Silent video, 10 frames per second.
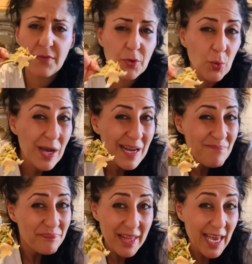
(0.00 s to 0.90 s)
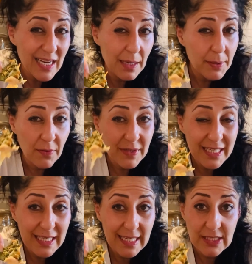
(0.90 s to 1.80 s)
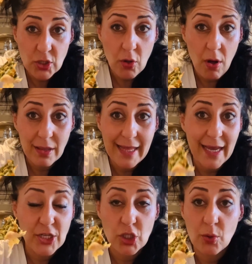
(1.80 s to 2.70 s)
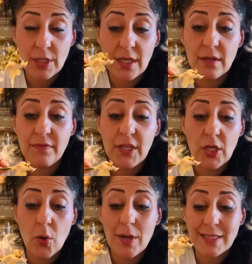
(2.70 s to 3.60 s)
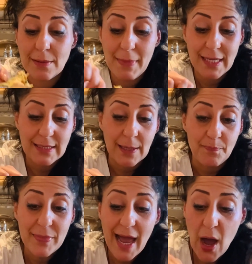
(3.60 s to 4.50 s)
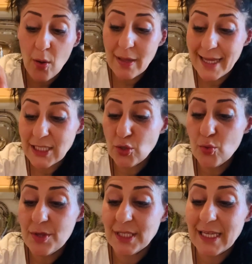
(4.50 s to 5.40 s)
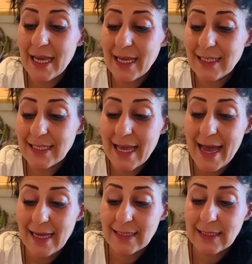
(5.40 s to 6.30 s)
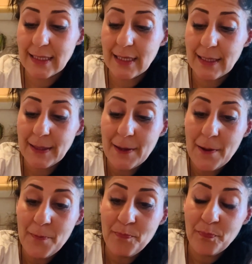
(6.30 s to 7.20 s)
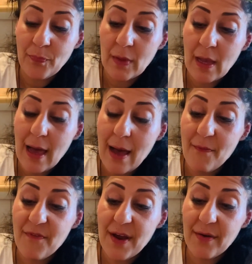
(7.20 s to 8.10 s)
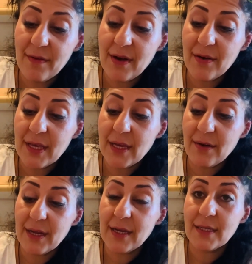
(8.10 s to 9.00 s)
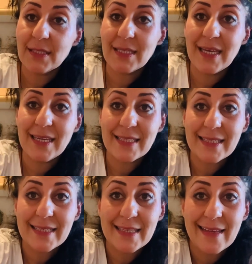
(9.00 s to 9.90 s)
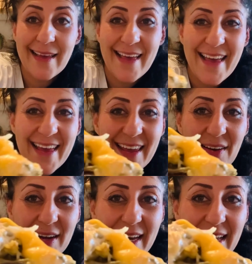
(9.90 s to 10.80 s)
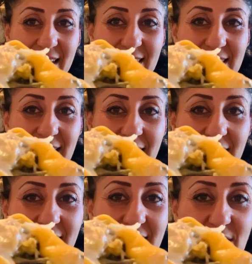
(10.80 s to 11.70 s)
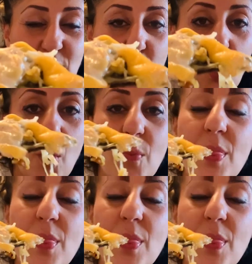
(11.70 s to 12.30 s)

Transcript: if you take a little bit of ghee and salt. If you like can video, and you are vegetarian. Amazing. Now let's do the taste test. I'm very, very curious. Here it is. Let's go.